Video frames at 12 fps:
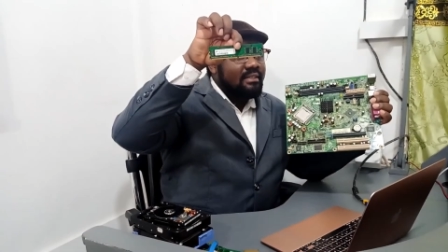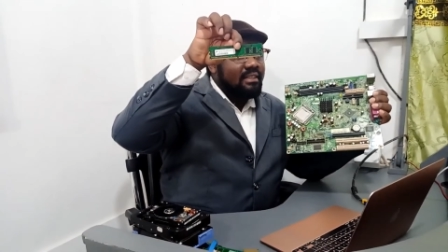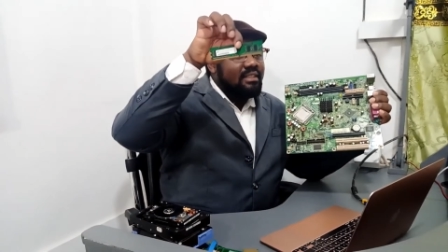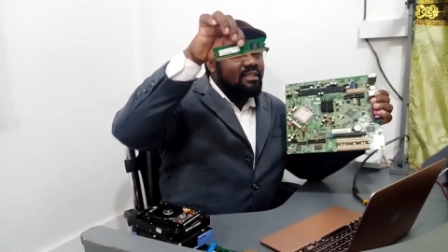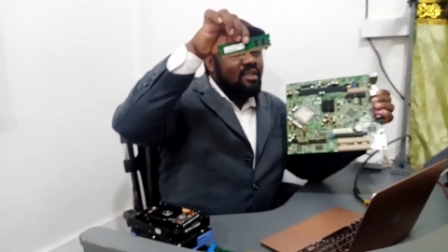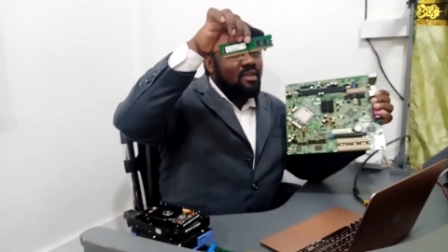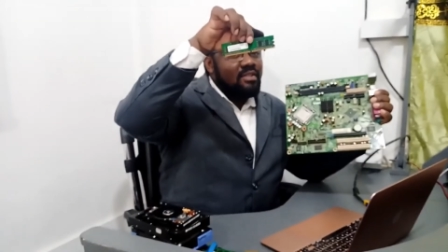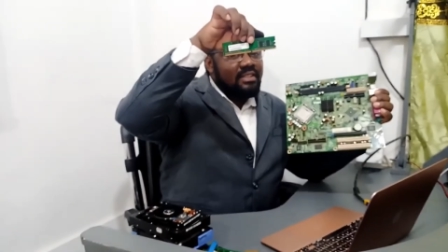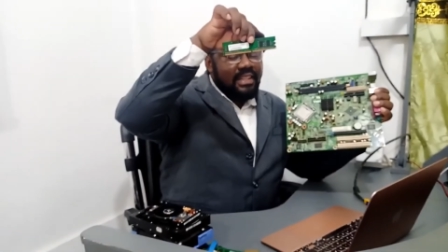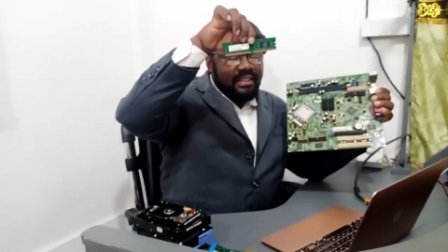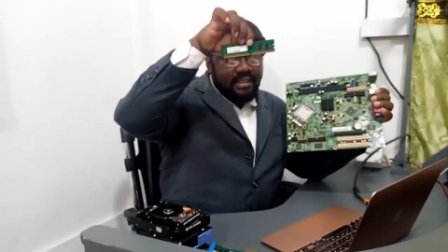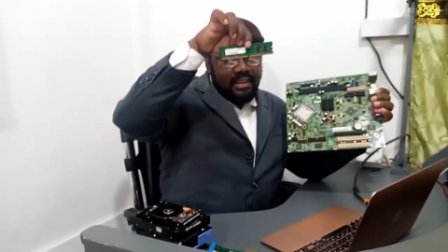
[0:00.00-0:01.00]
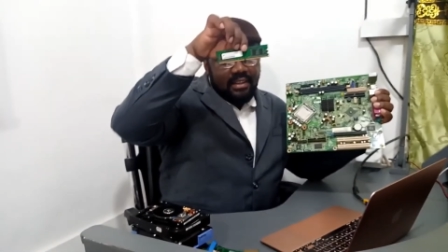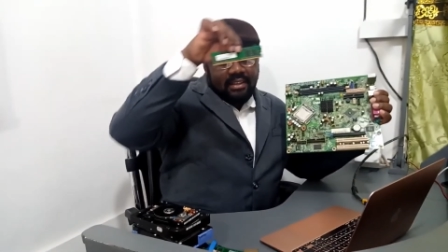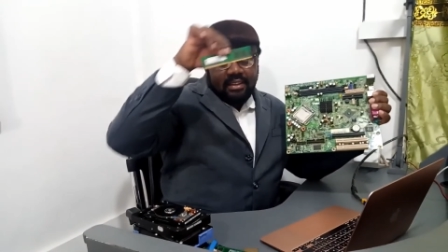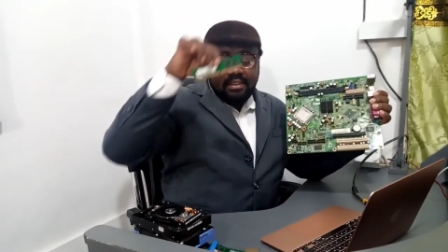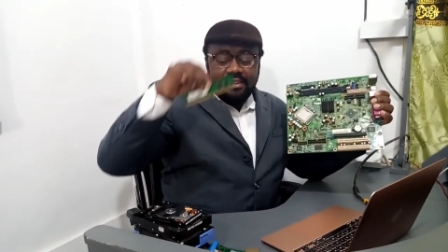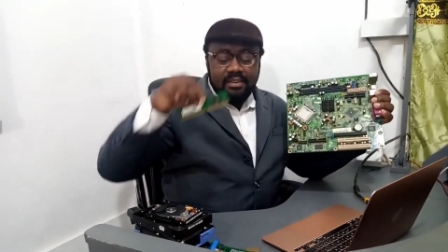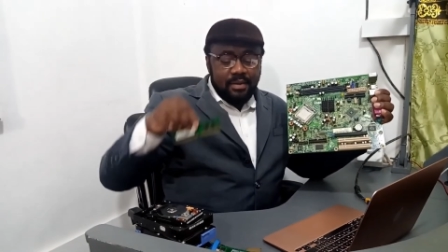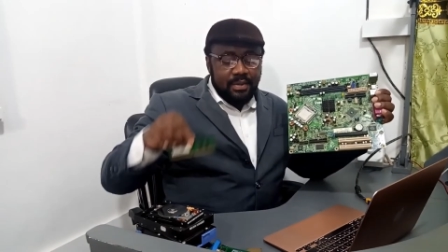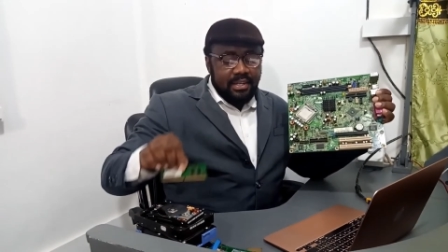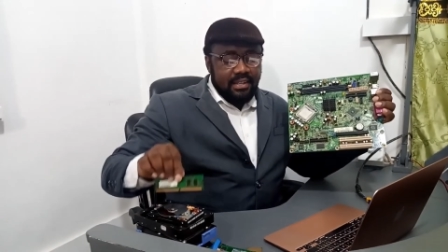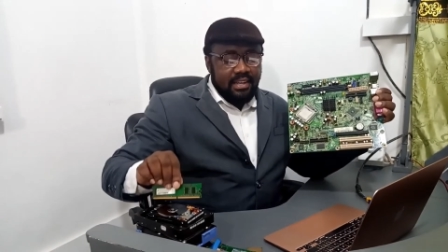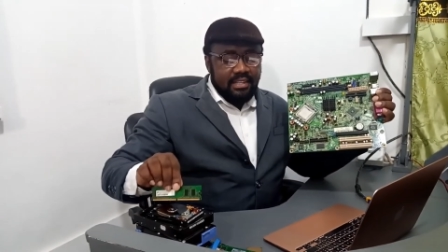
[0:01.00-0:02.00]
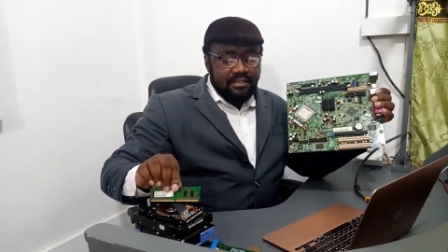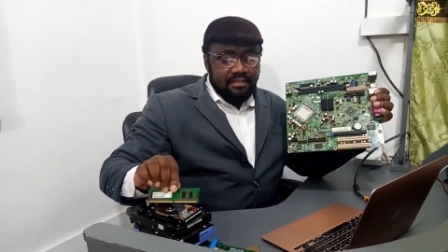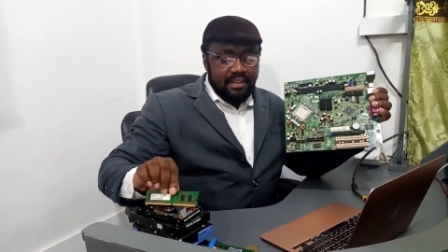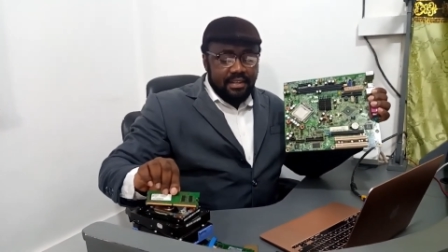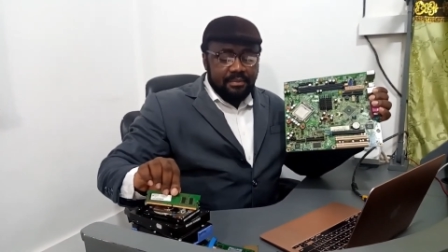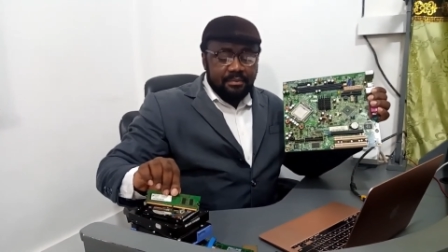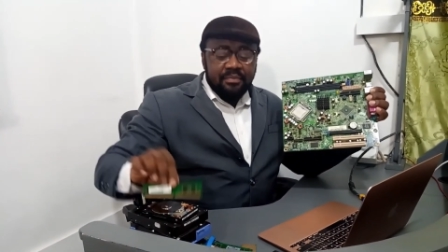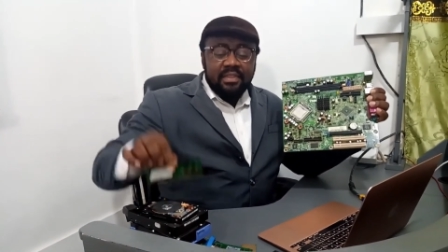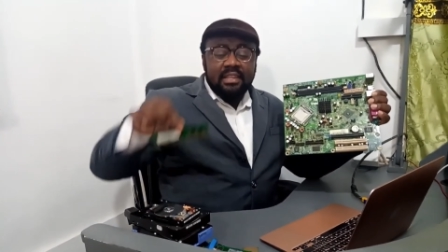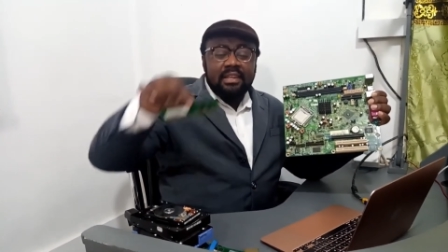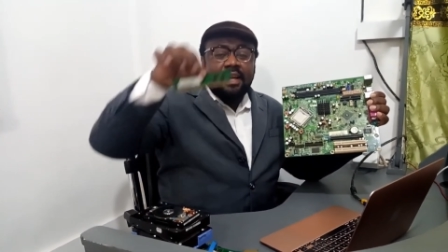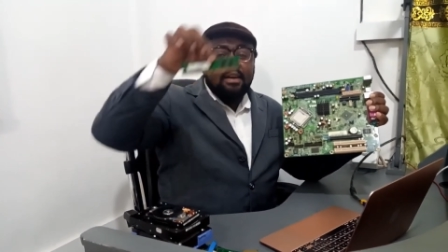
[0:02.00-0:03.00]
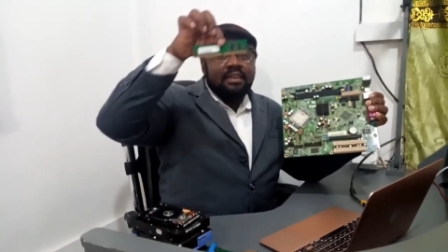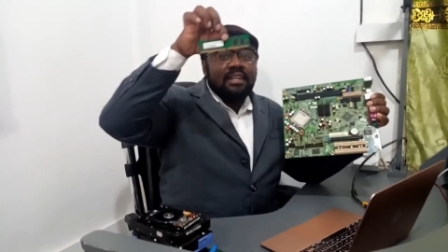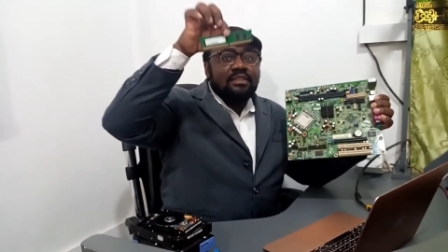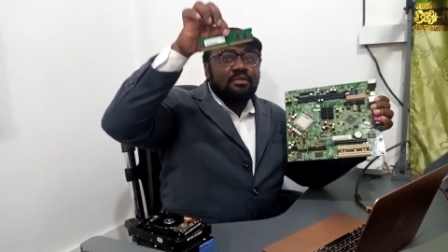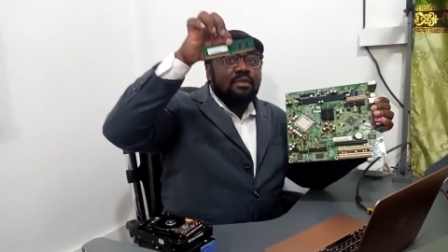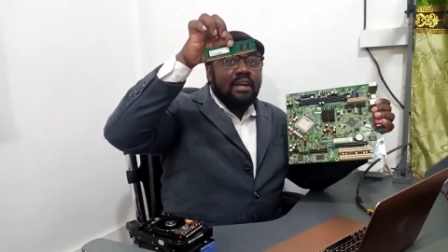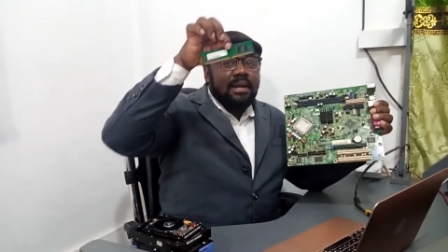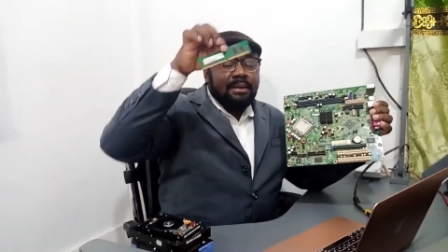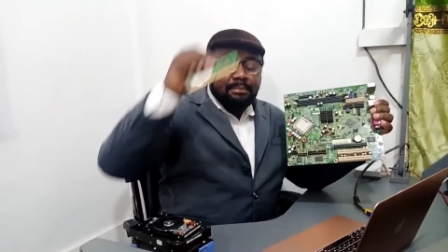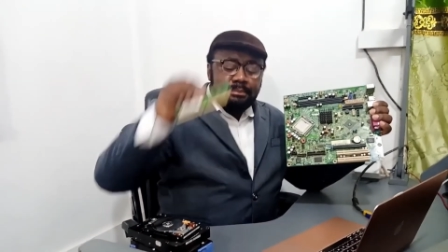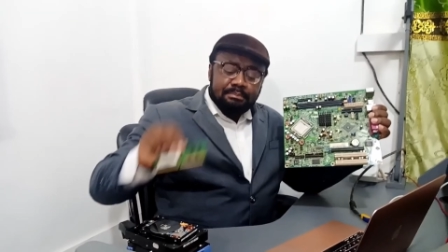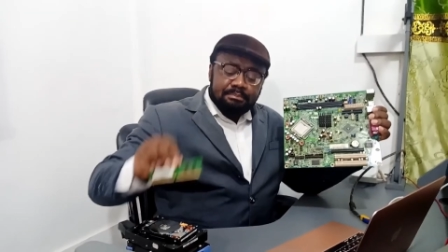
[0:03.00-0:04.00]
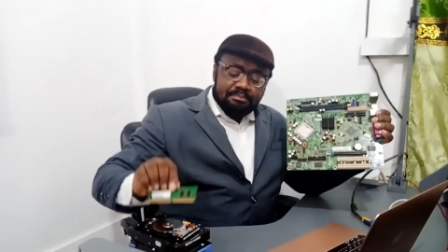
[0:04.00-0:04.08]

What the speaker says: It stores data. Okay, that's fine. Now, this RAM,